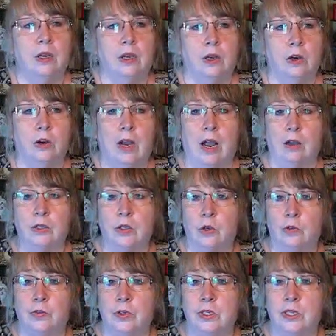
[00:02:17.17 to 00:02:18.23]
Her house
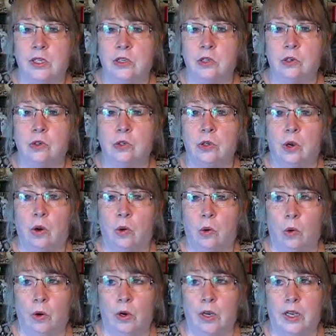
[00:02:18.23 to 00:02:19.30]
over in Sisters,
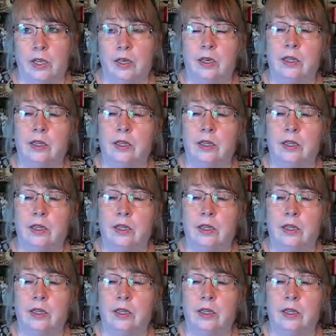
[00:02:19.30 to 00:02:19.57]
Oregon,